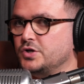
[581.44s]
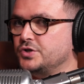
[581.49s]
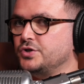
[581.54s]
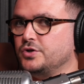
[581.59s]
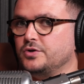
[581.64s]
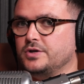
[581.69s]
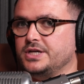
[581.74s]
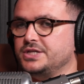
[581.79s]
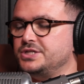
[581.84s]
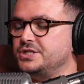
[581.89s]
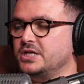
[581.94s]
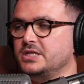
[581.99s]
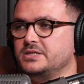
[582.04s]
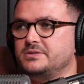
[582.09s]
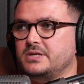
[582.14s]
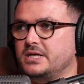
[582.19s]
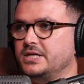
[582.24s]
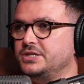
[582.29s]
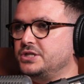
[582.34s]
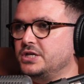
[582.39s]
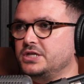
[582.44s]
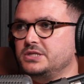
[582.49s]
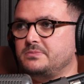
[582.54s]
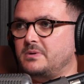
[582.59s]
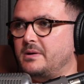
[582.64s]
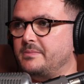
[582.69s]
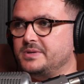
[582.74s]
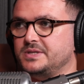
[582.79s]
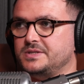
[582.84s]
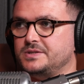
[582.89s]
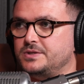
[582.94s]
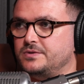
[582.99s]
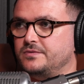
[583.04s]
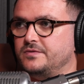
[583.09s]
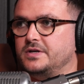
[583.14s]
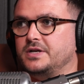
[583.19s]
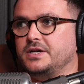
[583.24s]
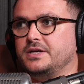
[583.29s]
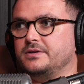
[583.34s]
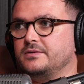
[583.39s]
Oh, totally. It changed my business
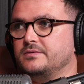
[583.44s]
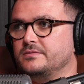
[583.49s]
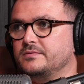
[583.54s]
overnight.